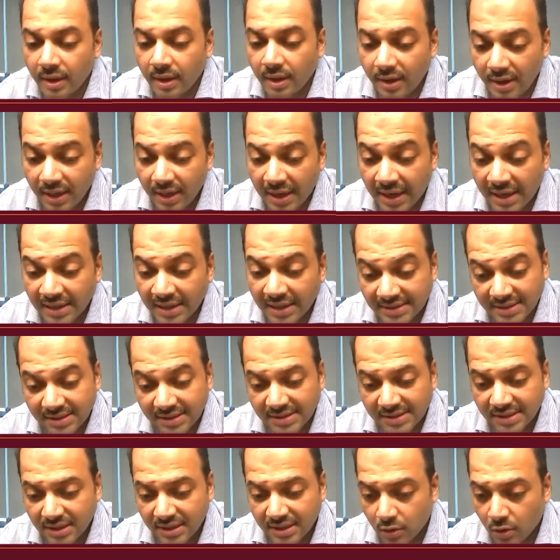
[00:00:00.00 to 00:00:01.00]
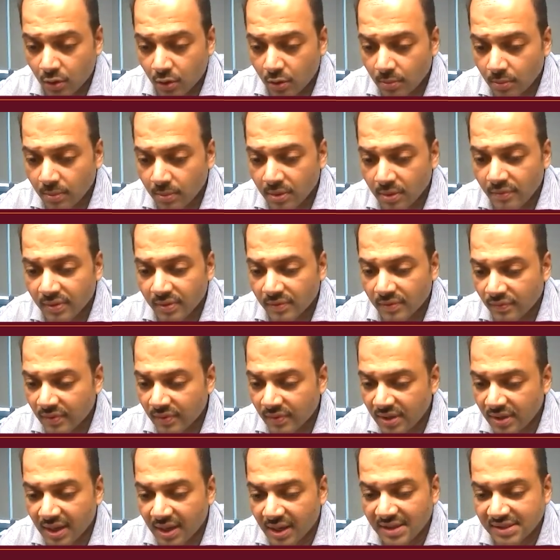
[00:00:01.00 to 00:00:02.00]
India, as it is an economy with
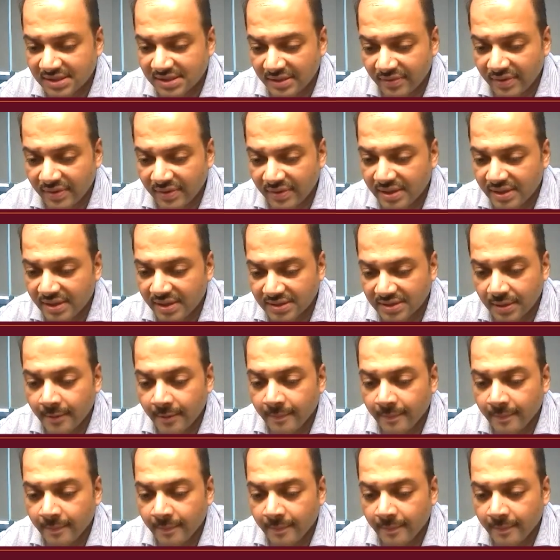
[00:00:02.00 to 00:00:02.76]
very high savings